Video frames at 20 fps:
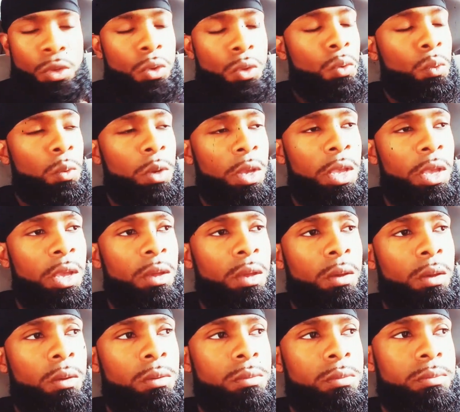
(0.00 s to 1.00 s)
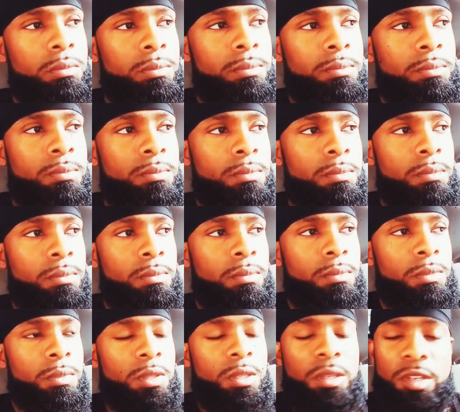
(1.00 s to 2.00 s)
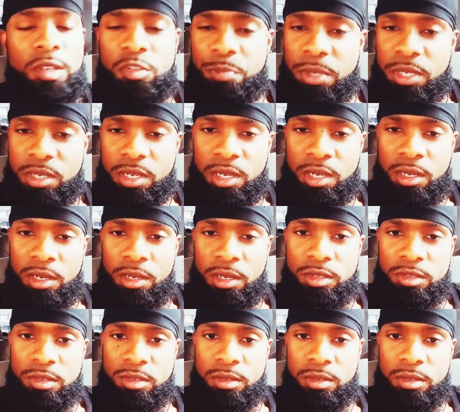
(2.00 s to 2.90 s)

Well, it's because,